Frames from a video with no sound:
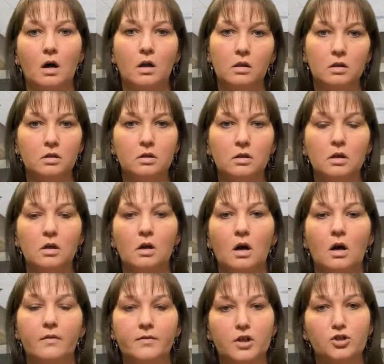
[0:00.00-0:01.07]
or the
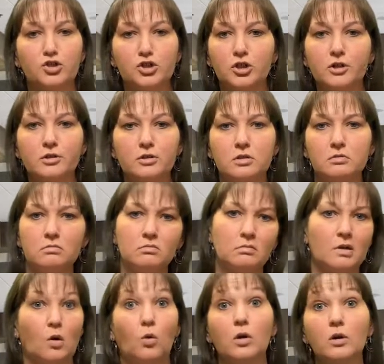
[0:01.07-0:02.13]
collar of your
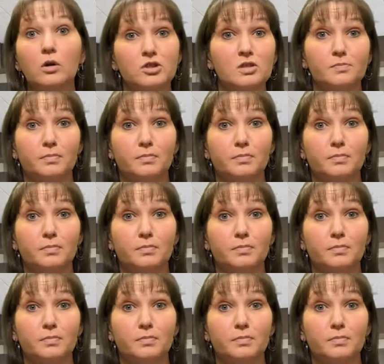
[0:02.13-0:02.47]
shirt,